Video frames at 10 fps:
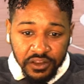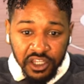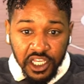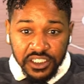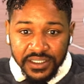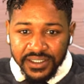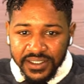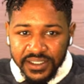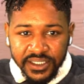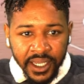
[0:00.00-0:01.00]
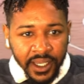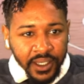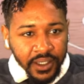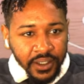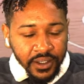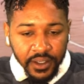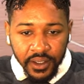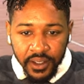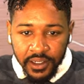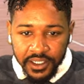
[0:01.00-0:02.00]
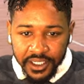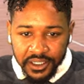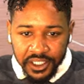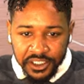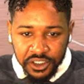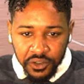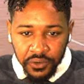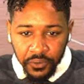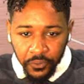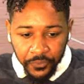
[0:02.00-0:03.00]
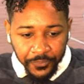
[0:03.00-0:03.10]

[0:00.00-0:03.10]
This is insane. Look at this dude.